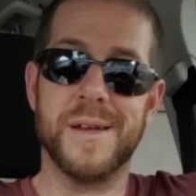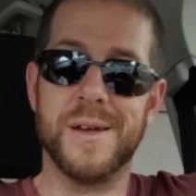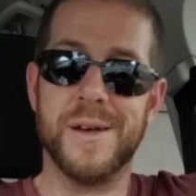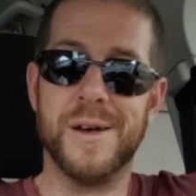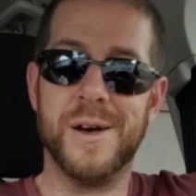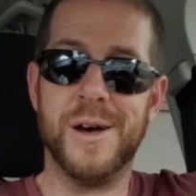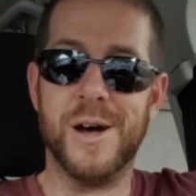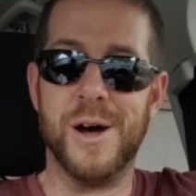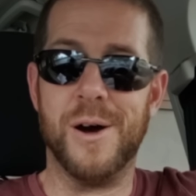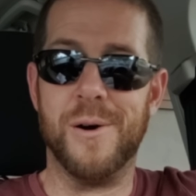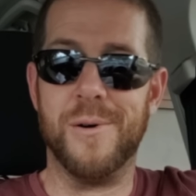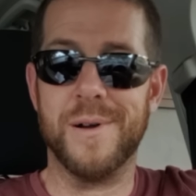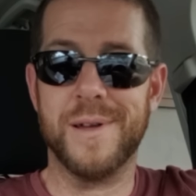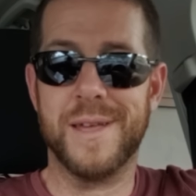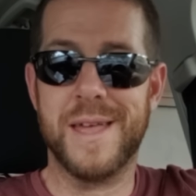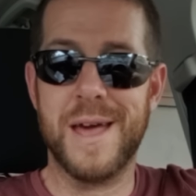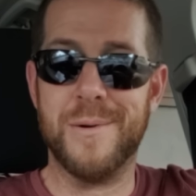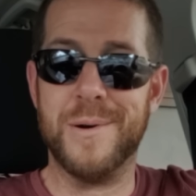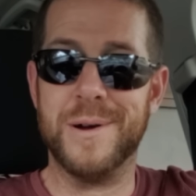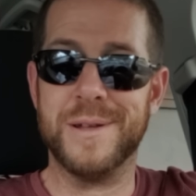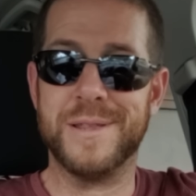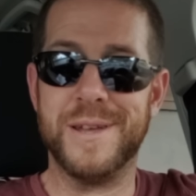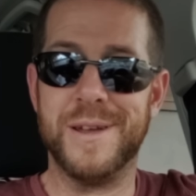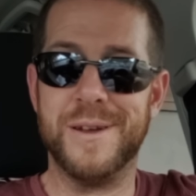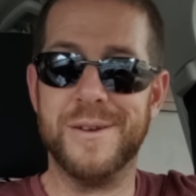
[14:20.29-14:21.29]
Oh,
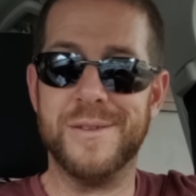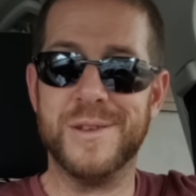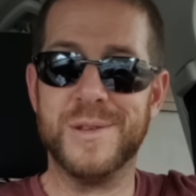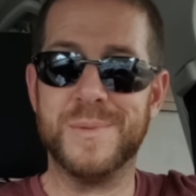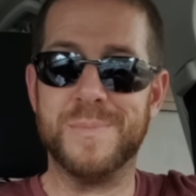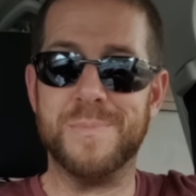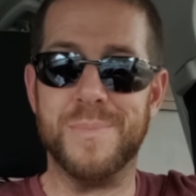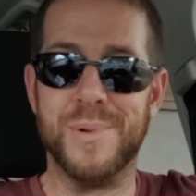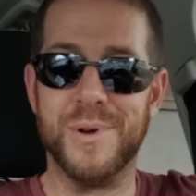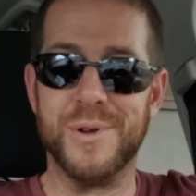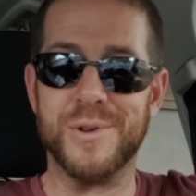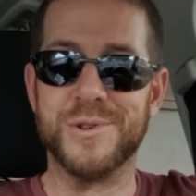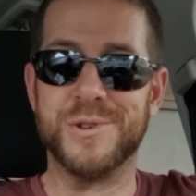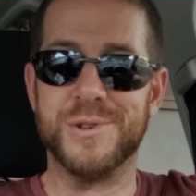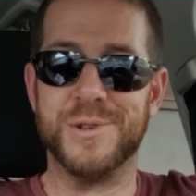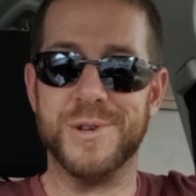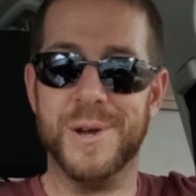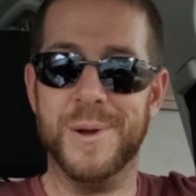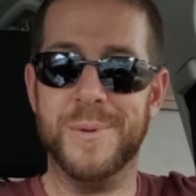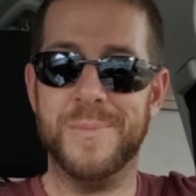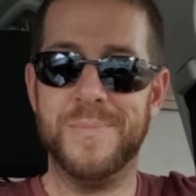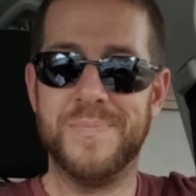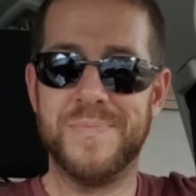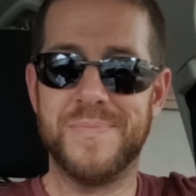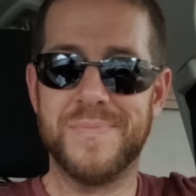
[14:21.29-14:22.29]
can't wait to hear this
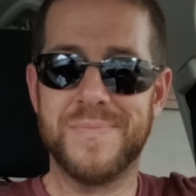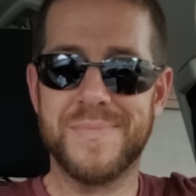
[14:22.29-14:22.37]
bullshit.